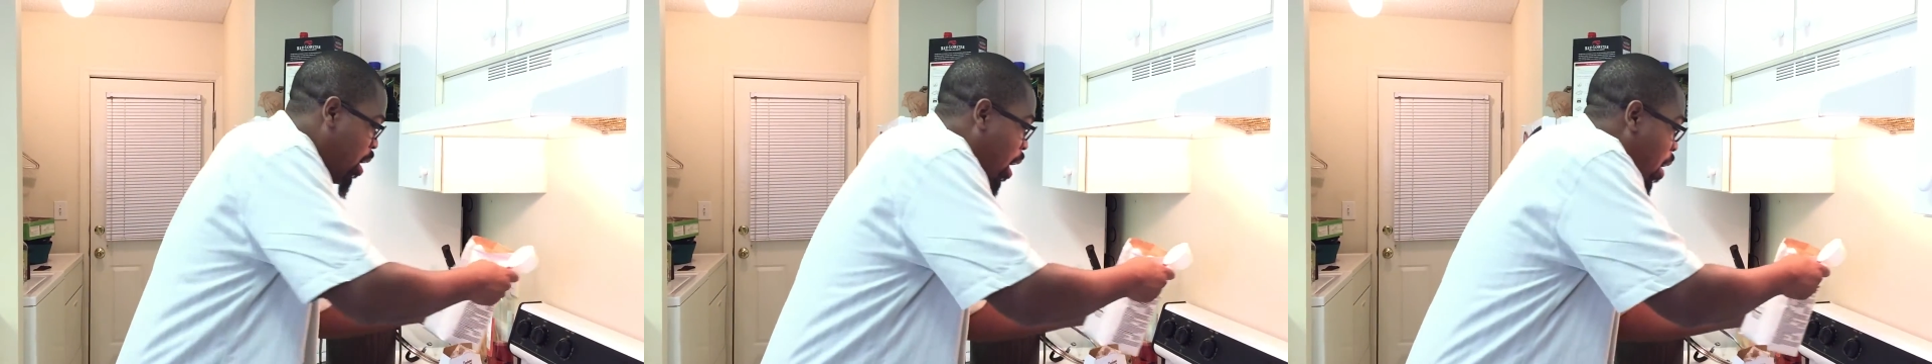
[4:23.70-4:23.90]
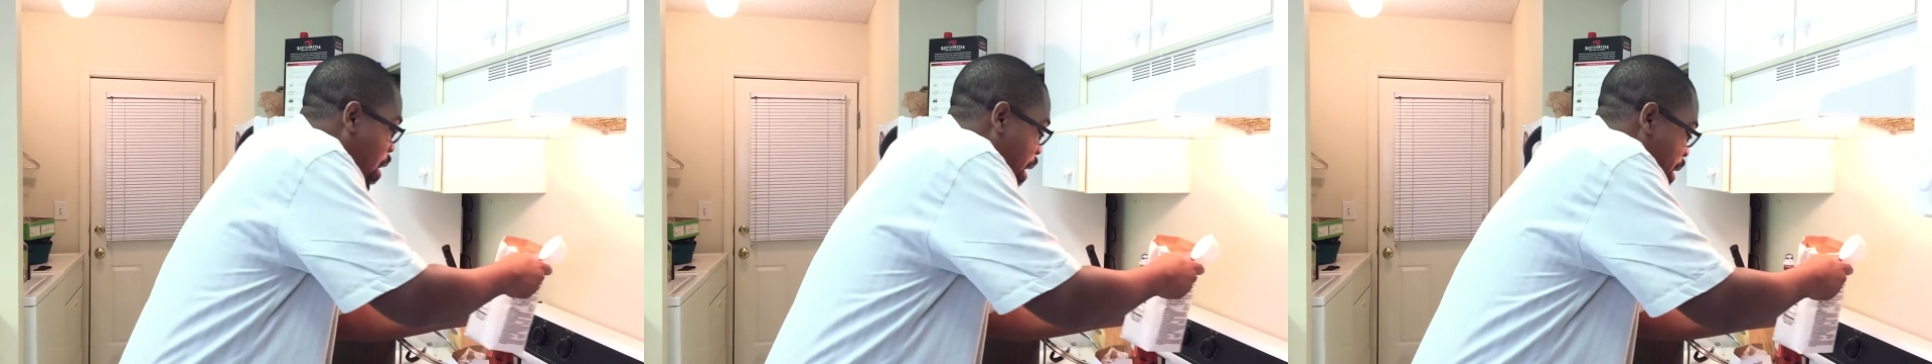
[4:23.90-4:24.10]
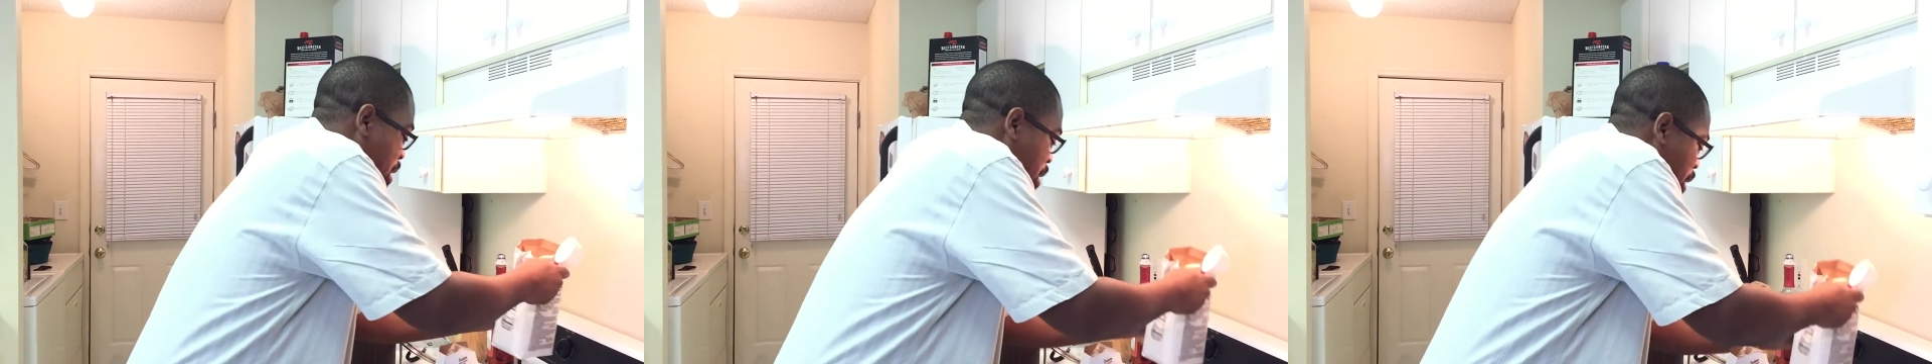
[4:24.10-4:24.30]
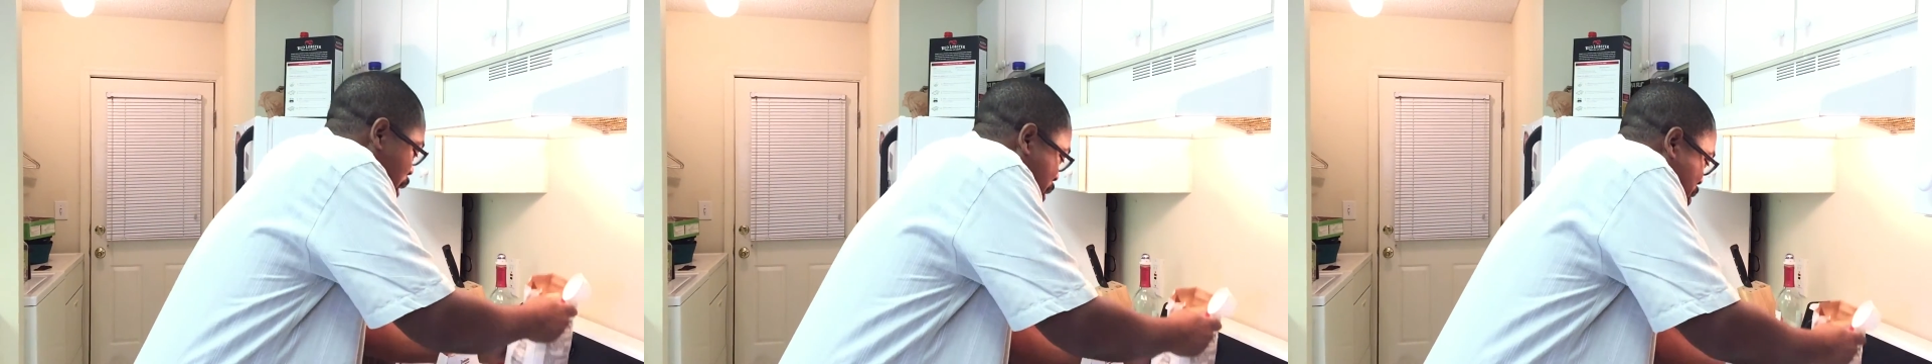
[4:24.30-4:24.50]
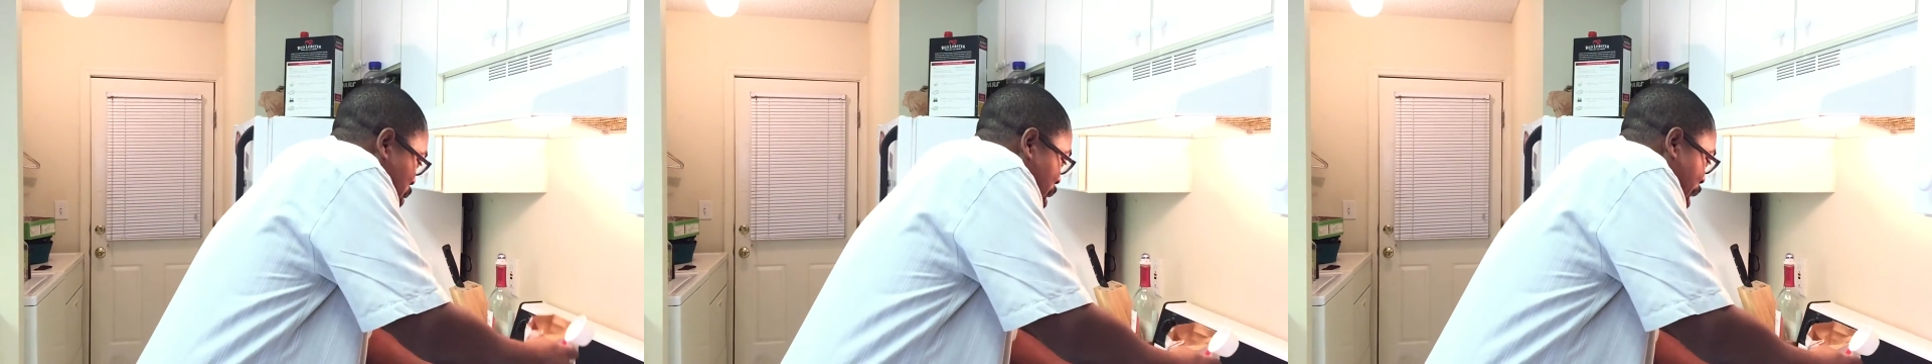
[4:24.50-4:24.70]
All right.
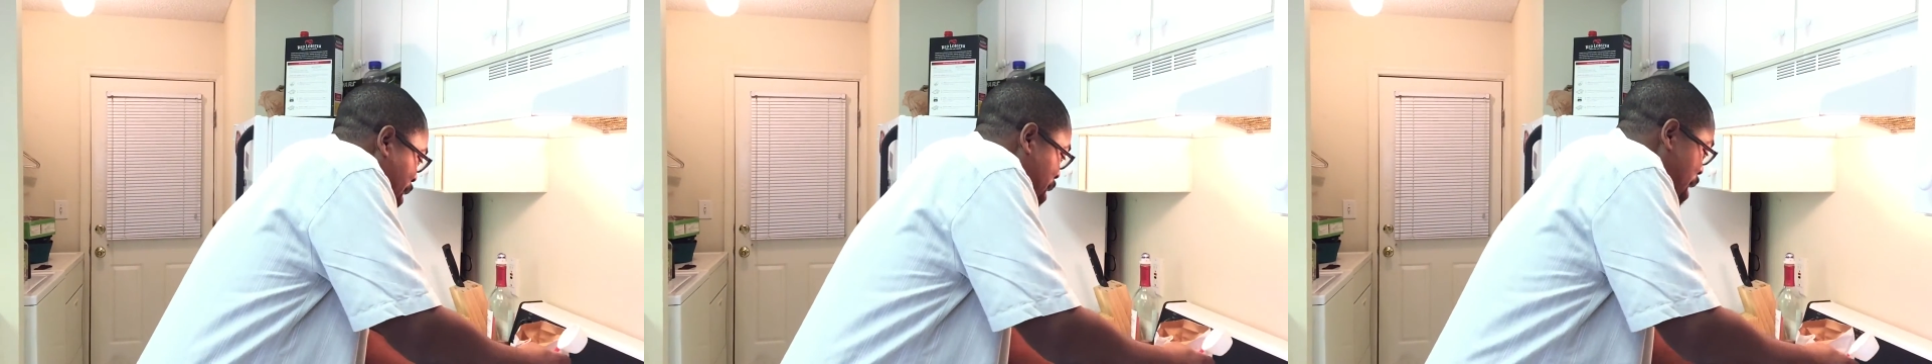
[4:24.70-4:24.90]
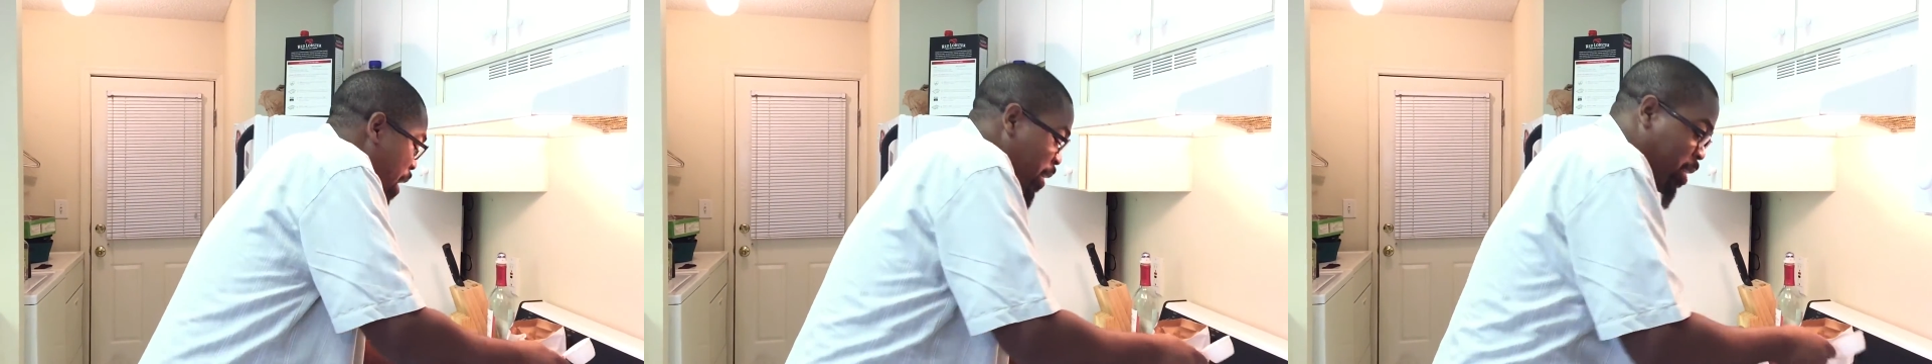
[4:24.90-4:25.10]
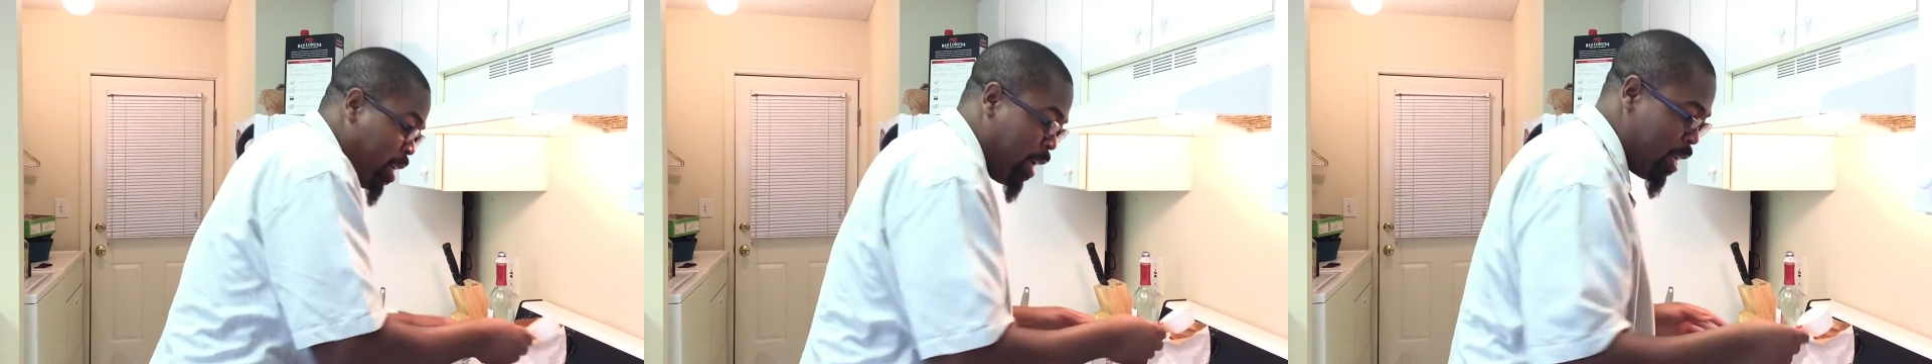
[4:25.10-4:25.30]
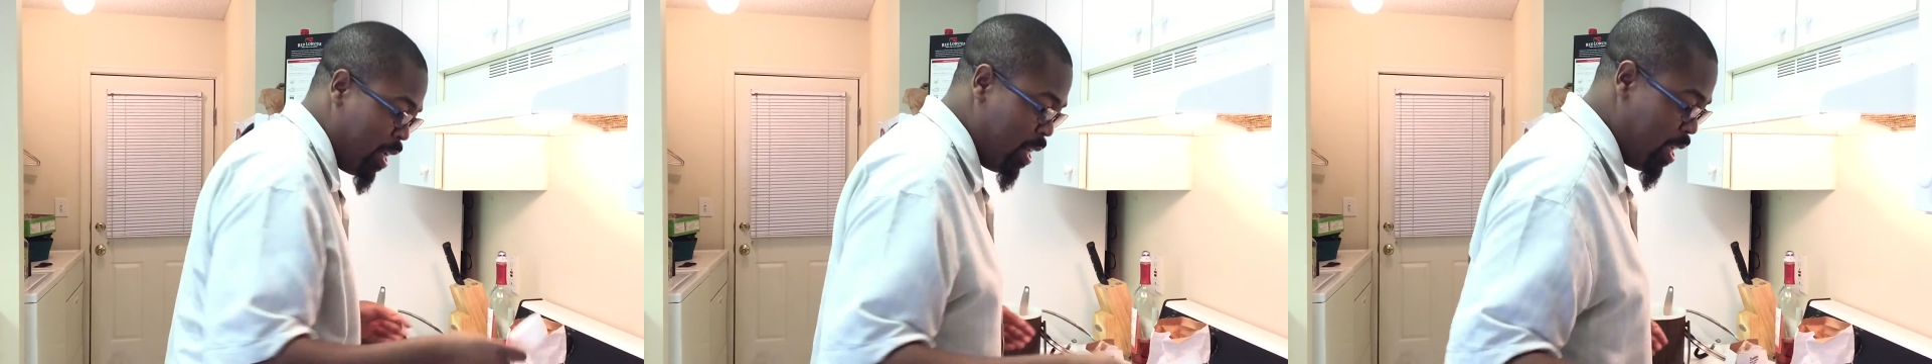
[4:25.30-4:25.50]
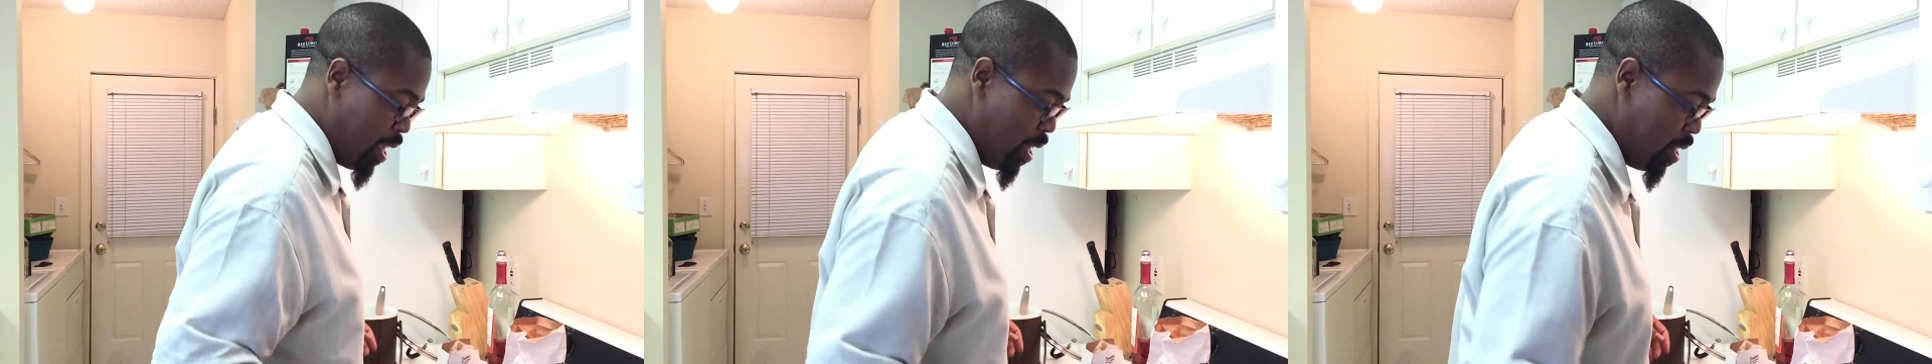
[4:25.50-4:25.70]
So now the next thing
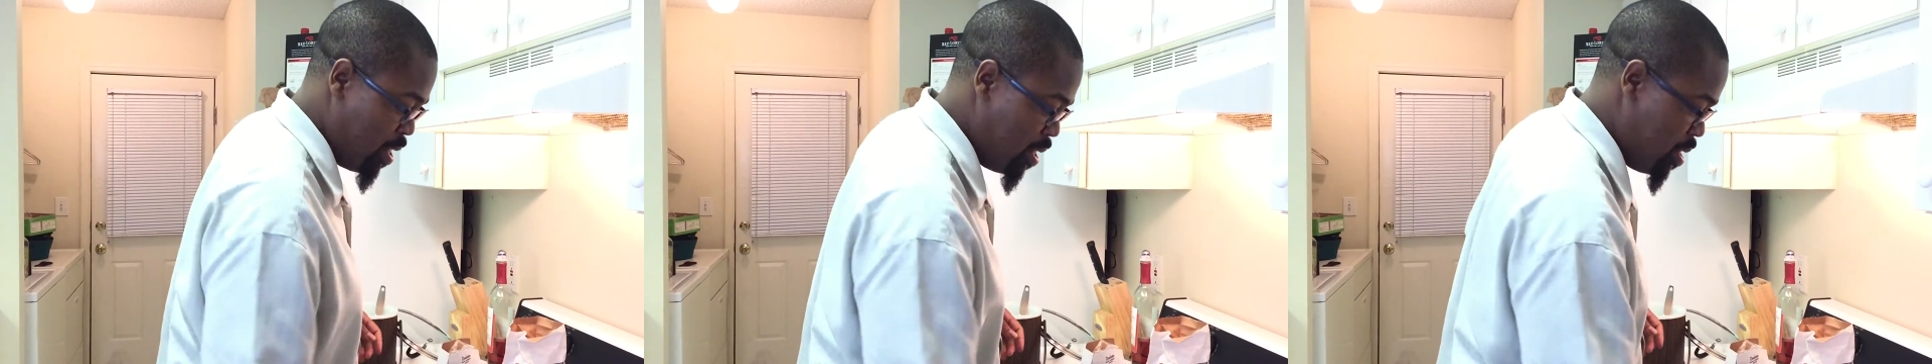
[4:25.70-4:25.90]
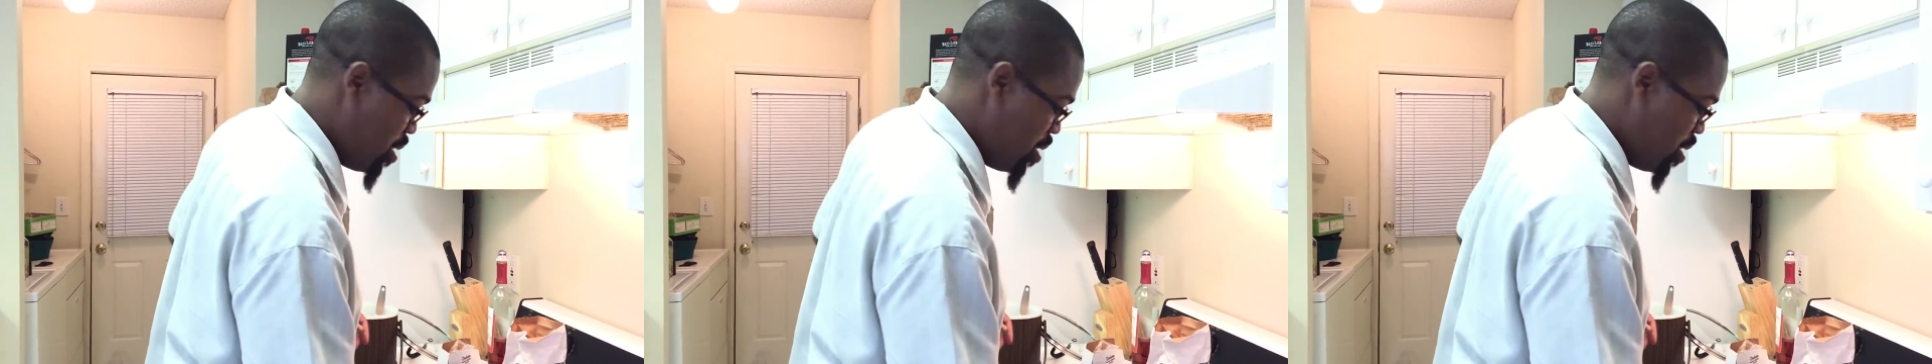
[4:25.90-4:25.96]
you need